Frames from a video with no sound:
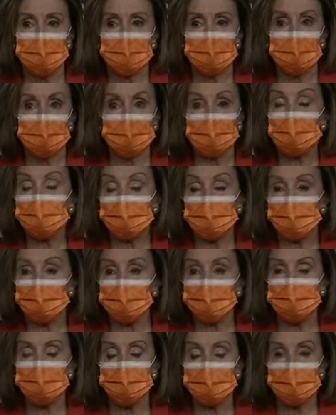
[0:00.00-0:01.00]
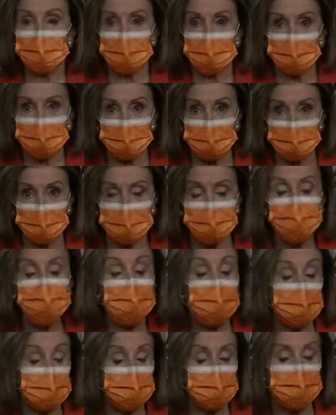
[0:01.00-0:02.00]
I
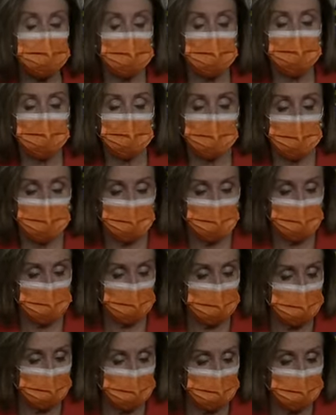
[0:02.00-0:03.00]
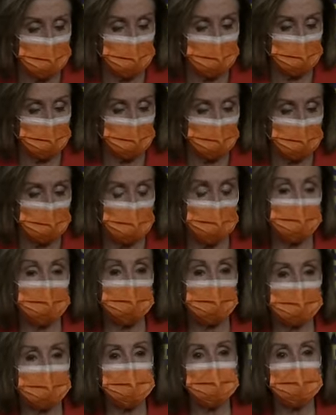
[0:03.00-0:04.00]
trust the
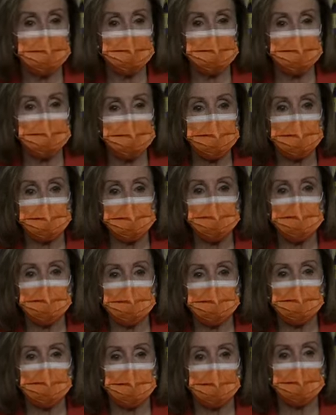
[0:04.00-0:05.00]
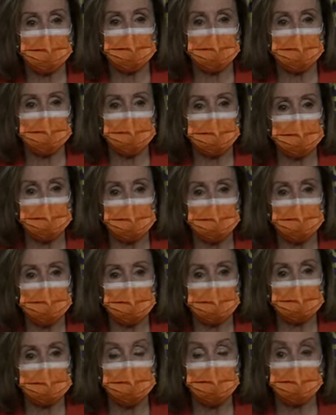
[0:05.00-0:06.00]
Biden administration's policy to be
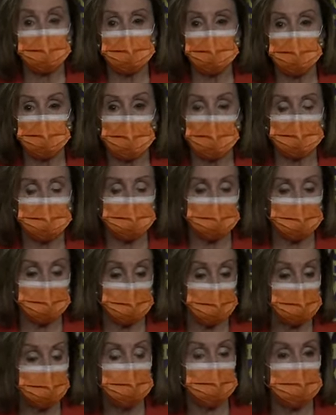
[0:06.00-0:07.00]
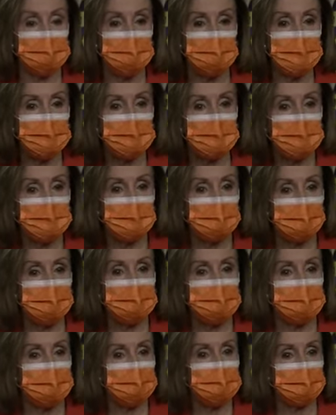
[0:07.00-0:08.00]
based on humanitarian
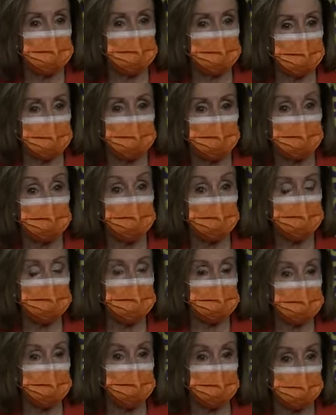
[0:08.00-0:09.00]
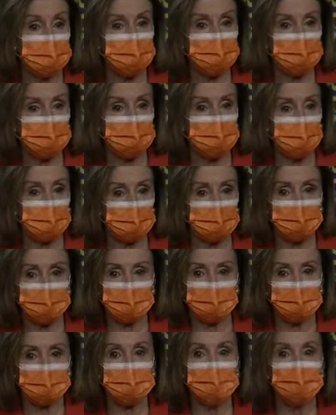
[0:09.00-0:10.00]
and love of children rather
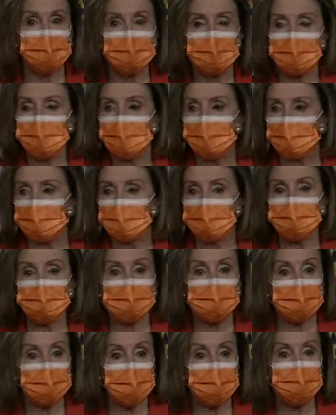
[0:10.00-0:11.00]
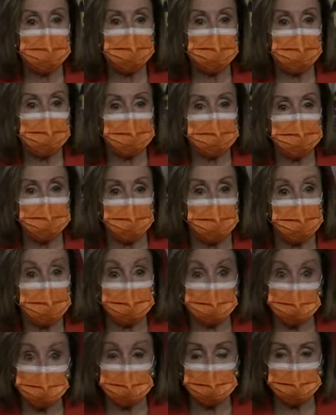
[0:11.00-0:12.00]
than political points or
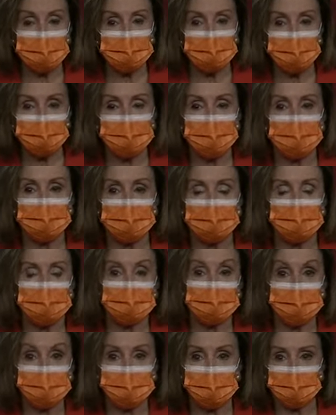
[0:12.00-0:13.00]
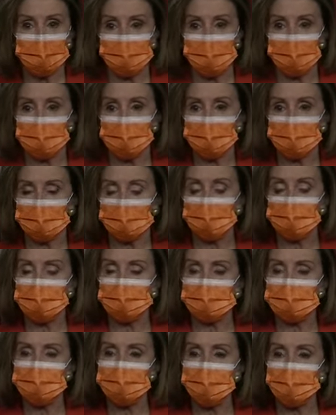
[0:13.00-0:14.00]
red meat for their Republican base.